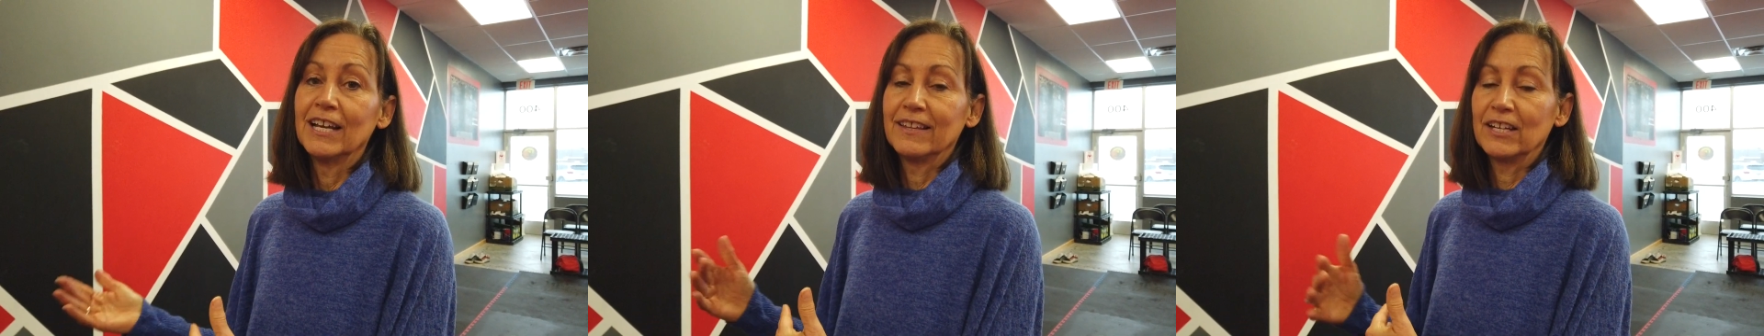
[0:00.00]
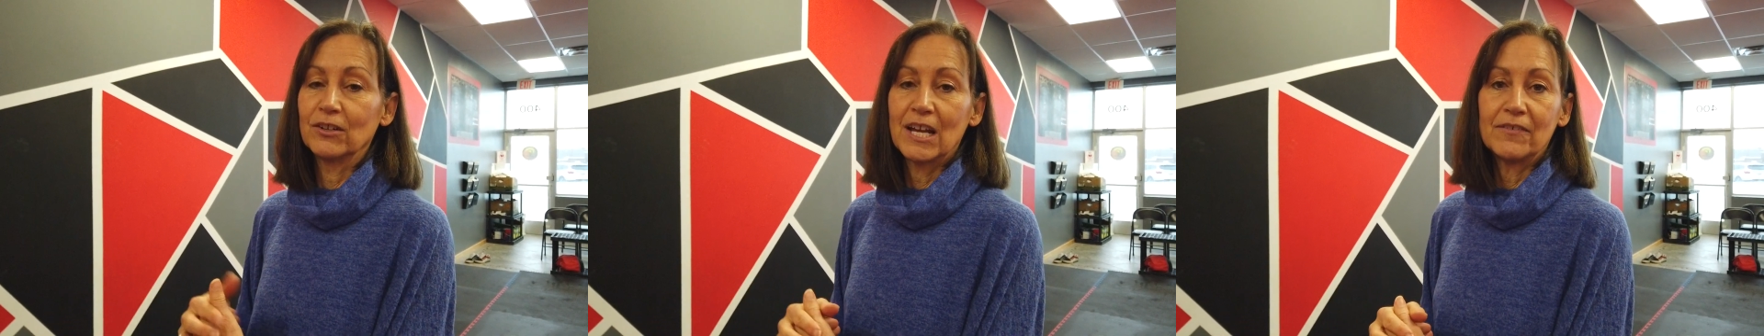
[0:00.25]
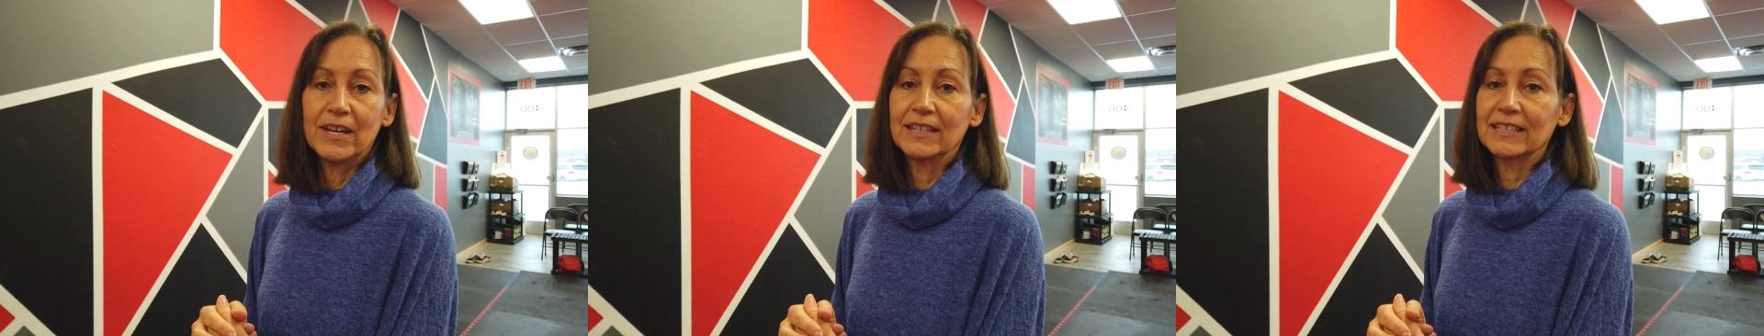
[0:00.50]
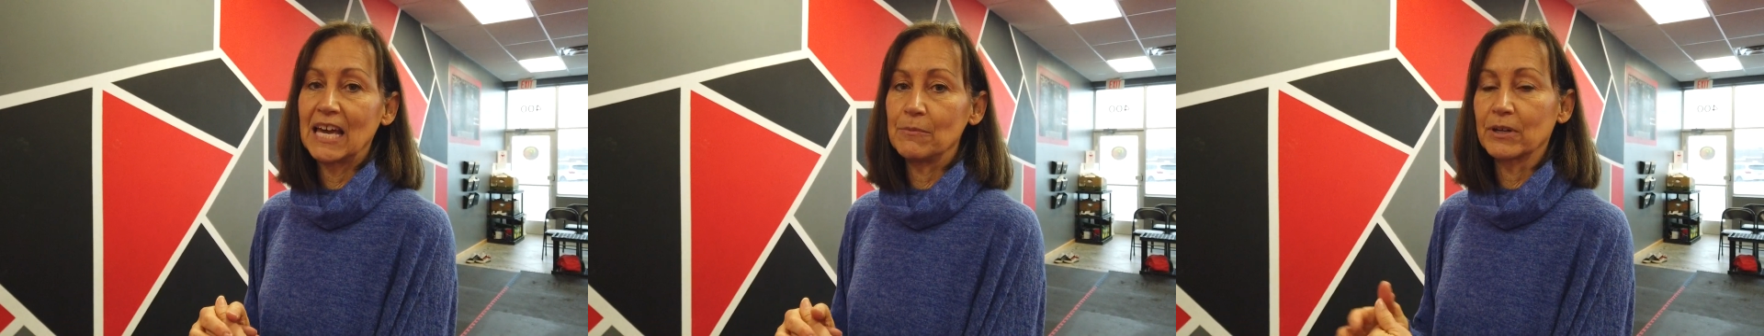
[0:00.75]
They don't have any of
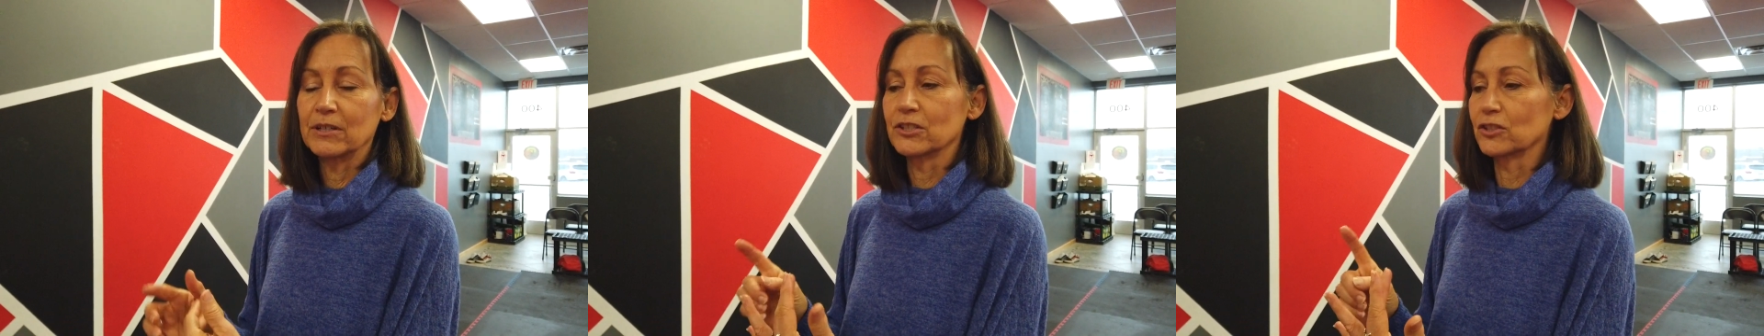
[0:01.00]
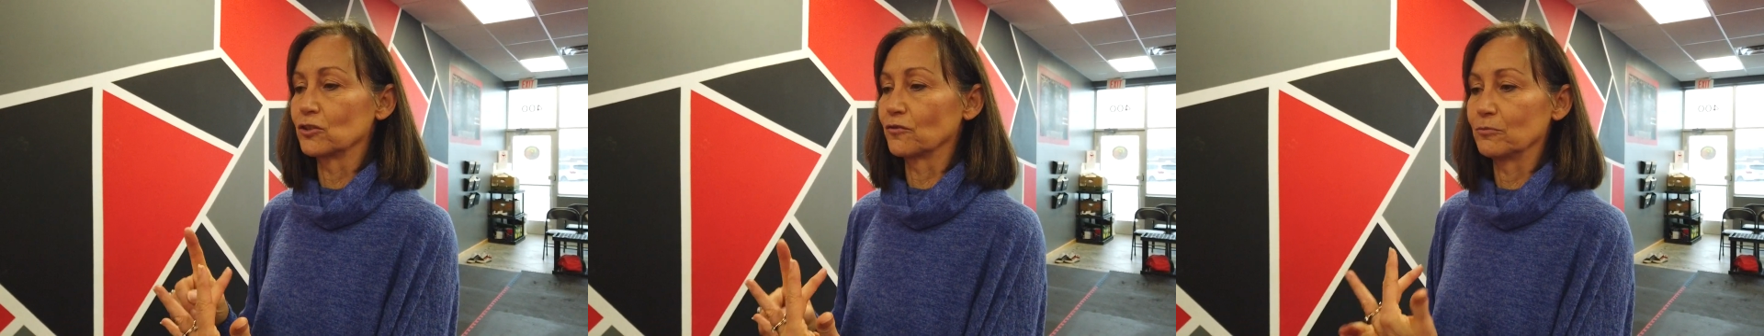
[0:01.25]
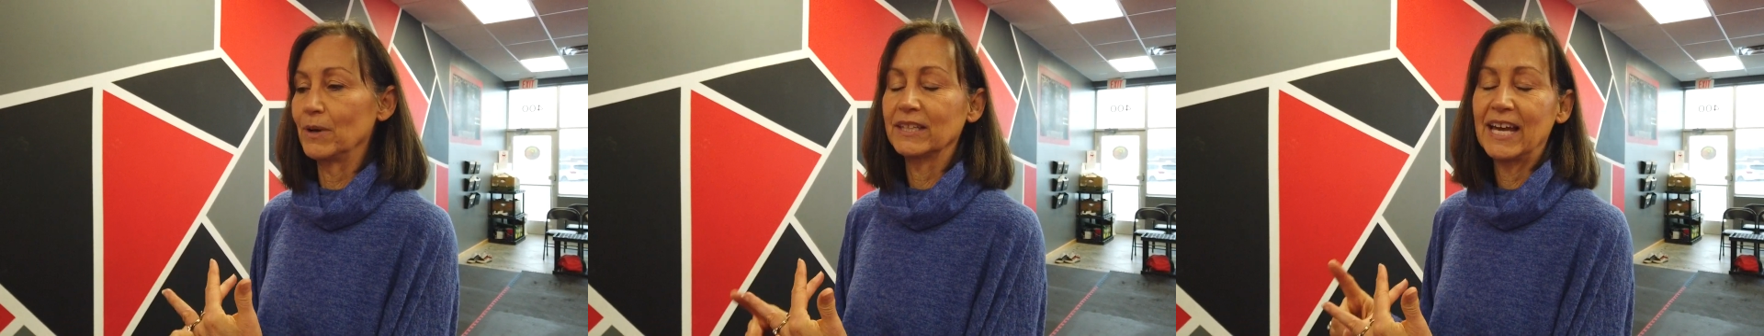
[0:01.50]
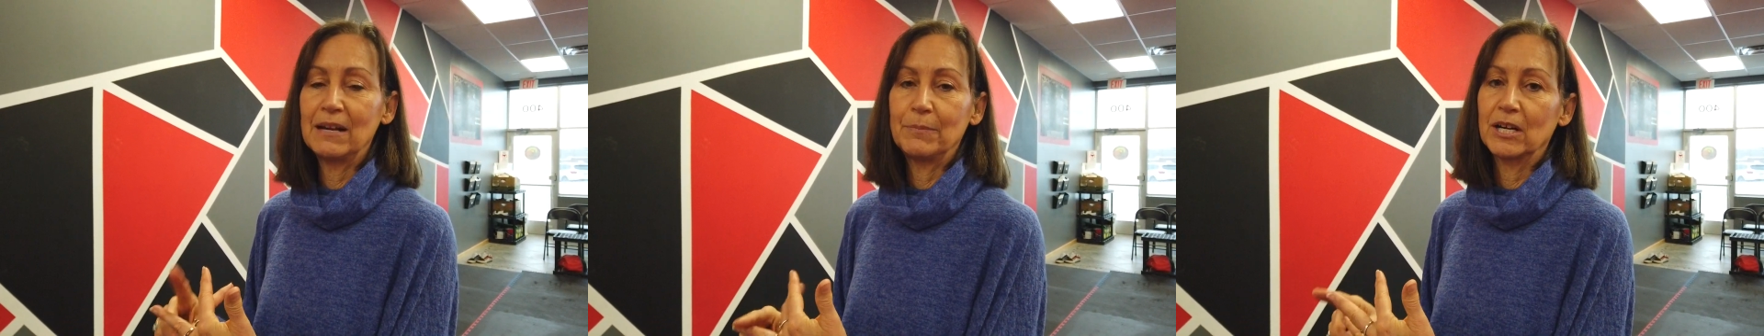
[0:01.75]
the chemicals. There's no
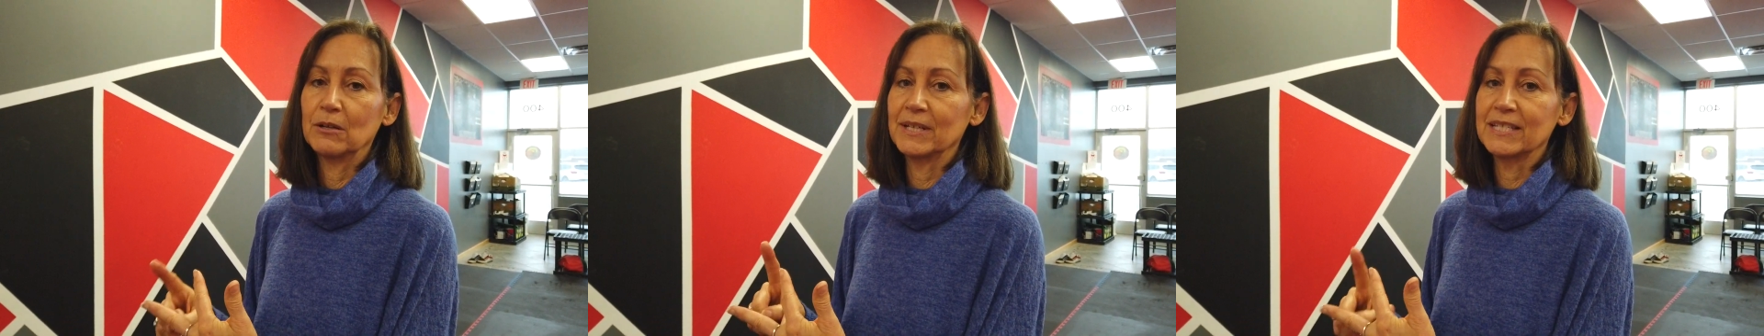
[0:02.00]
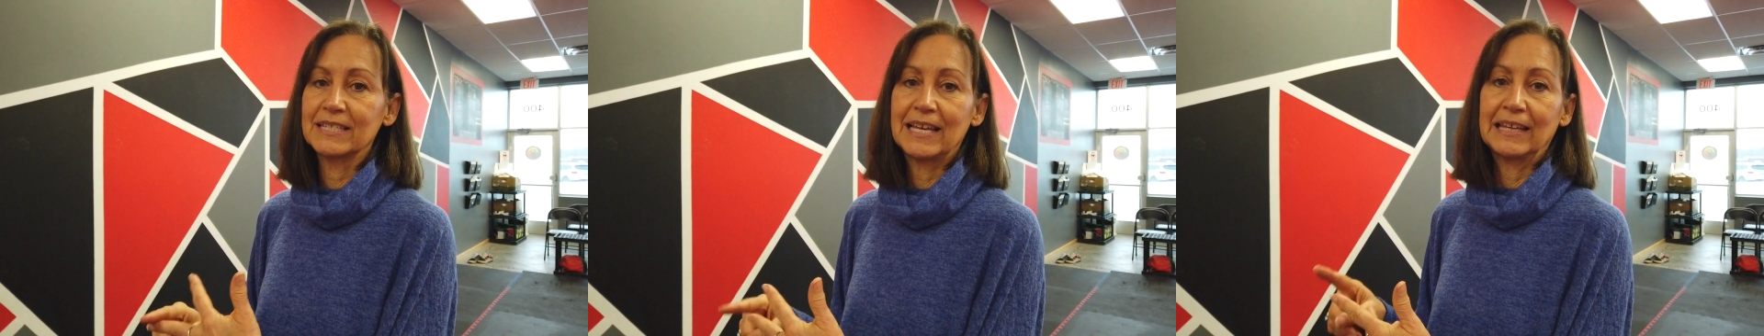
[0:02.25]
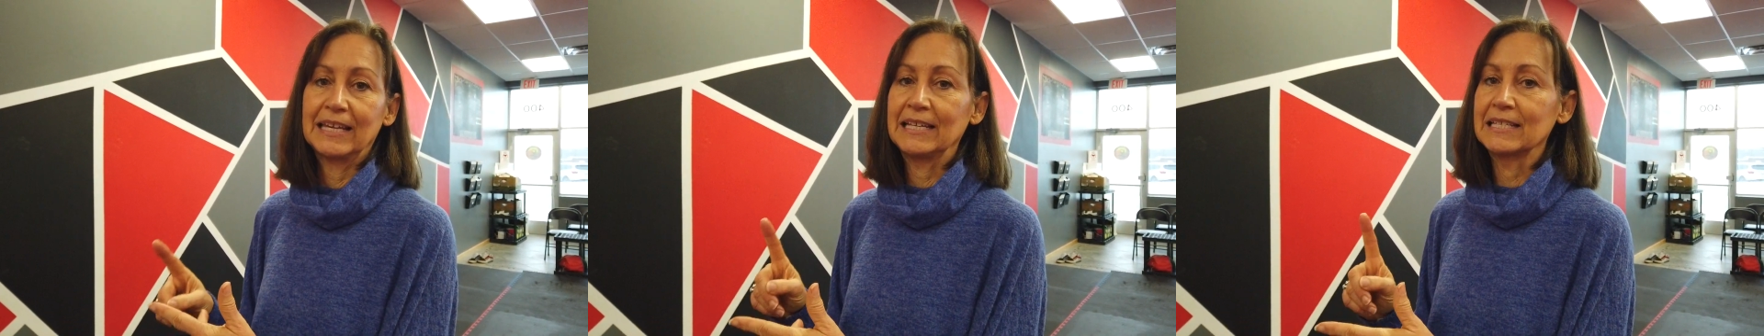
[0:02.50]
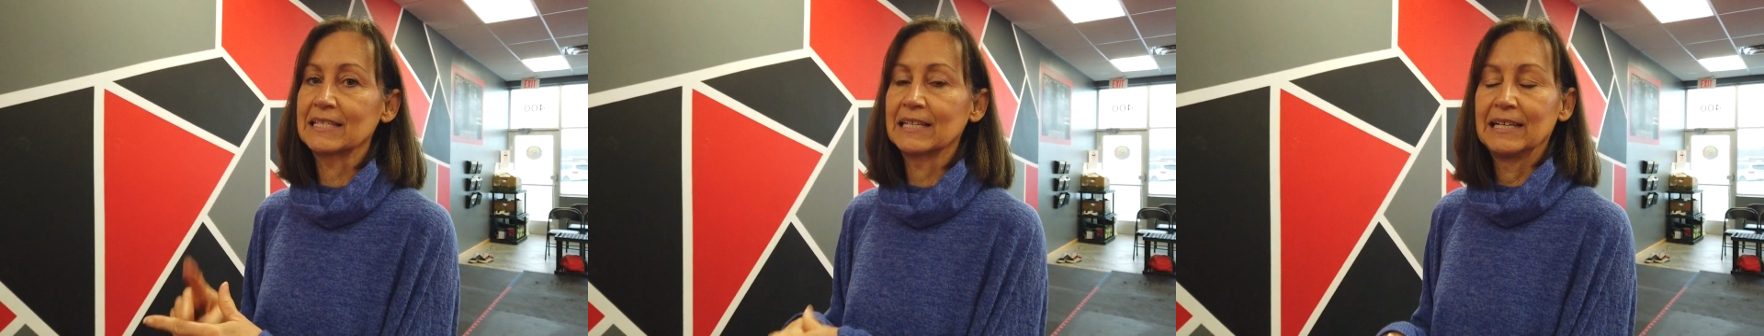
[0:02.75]
formaldehyde, parabens,
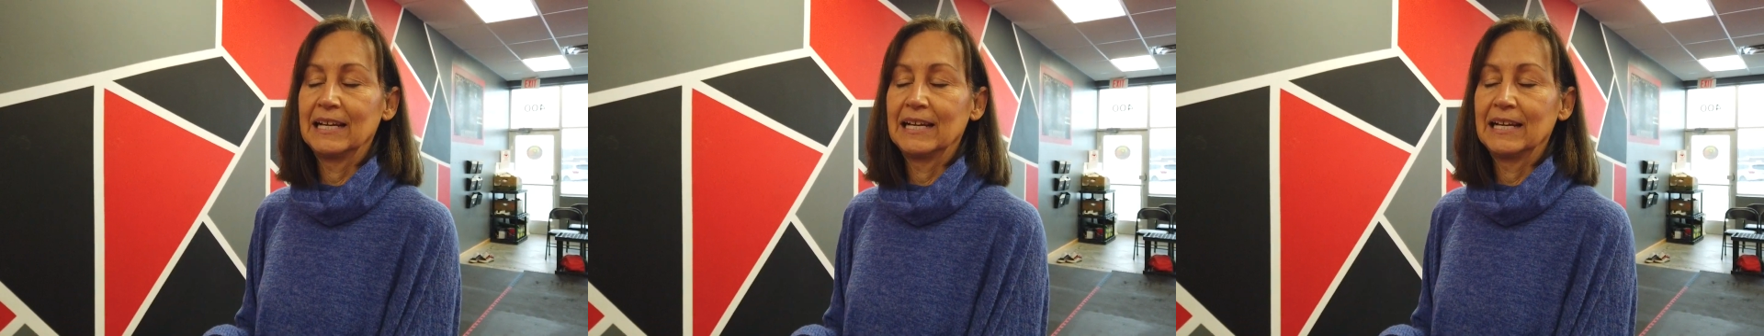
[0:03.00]
phthalates,